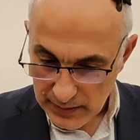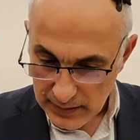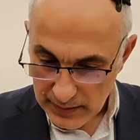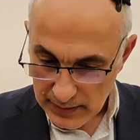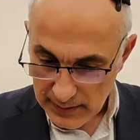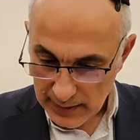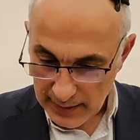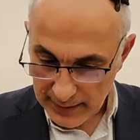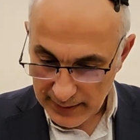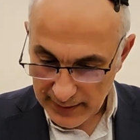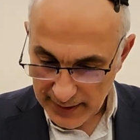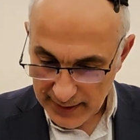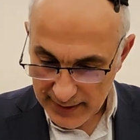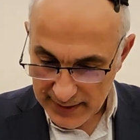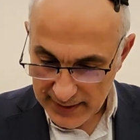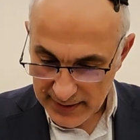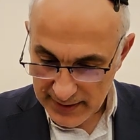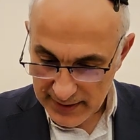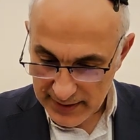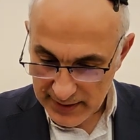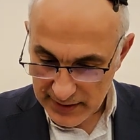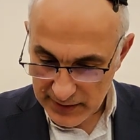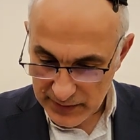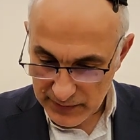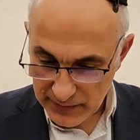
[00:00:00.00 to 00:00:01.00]
Radak says
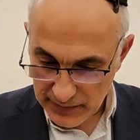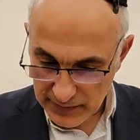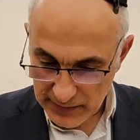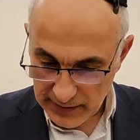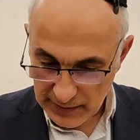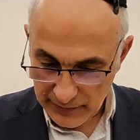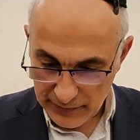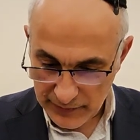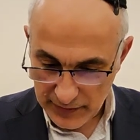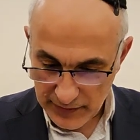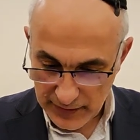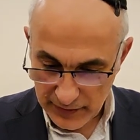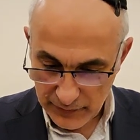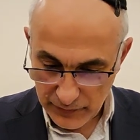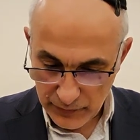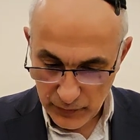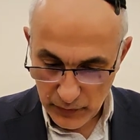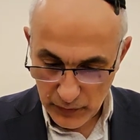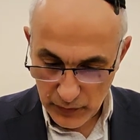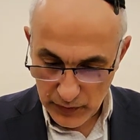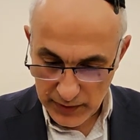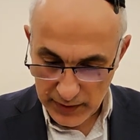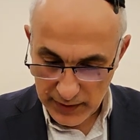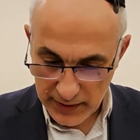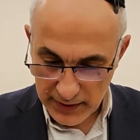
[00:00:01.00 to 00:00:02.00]
this was after the
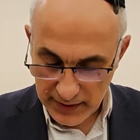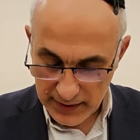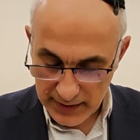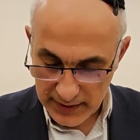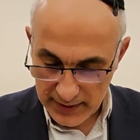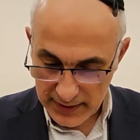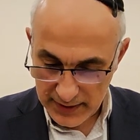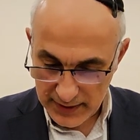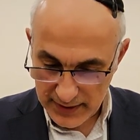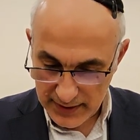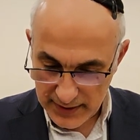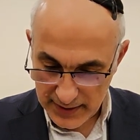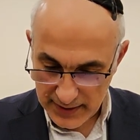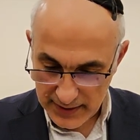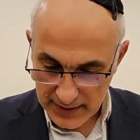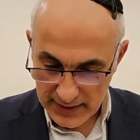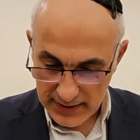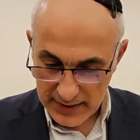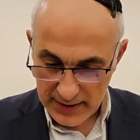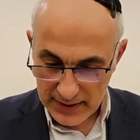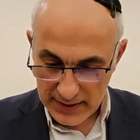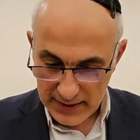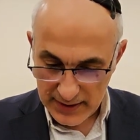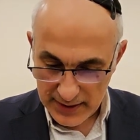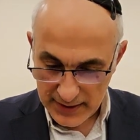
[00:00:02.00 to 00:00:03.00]
14th
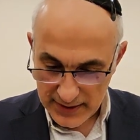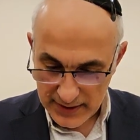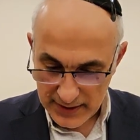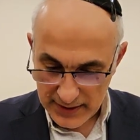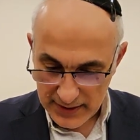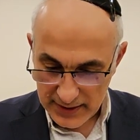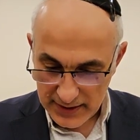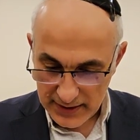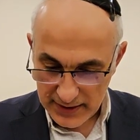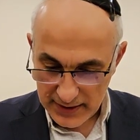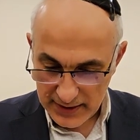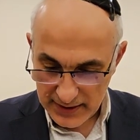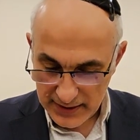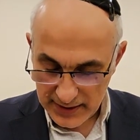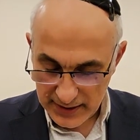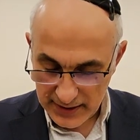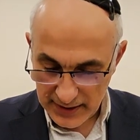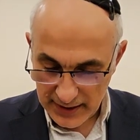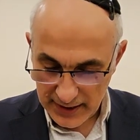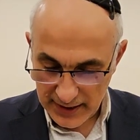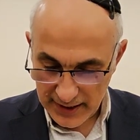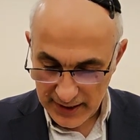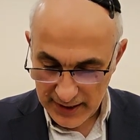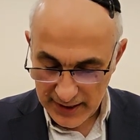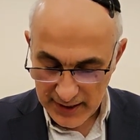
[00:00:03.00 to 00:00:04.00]

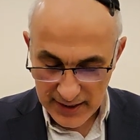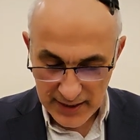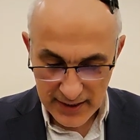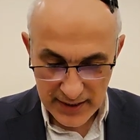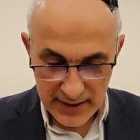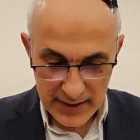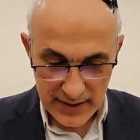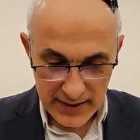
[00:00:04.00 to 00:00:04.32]
year.